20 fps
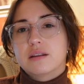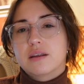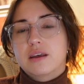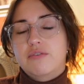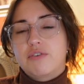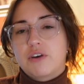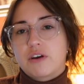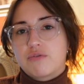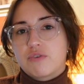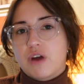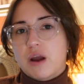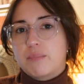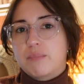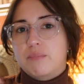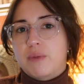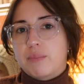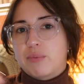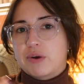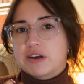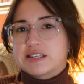if I wrap
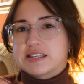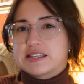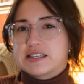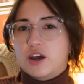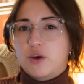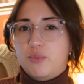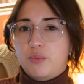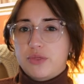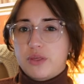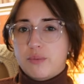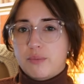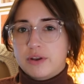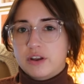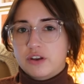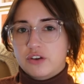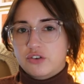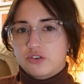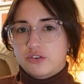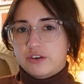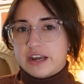my presents now, put them under
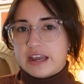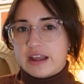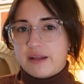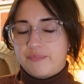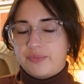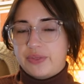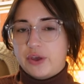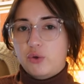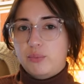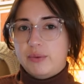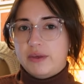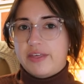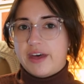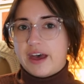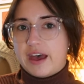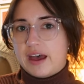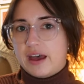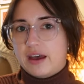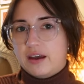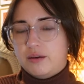the tree, they'll be
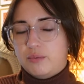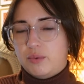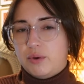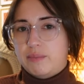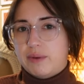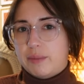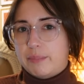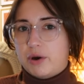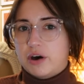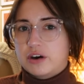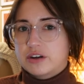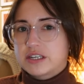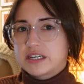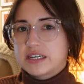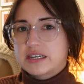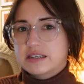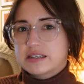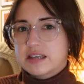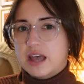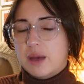there when my
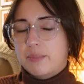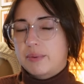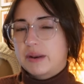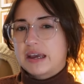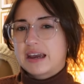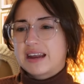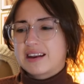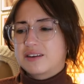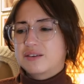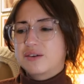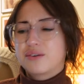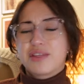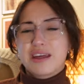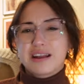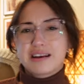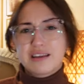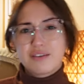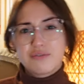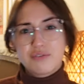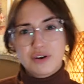party is happening and I don't
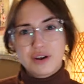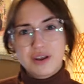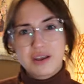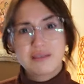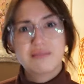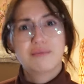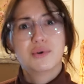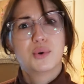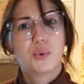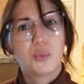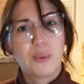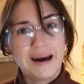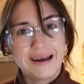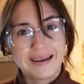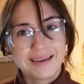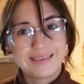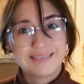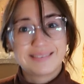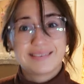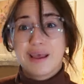think that's very
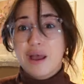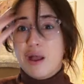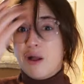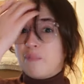wise.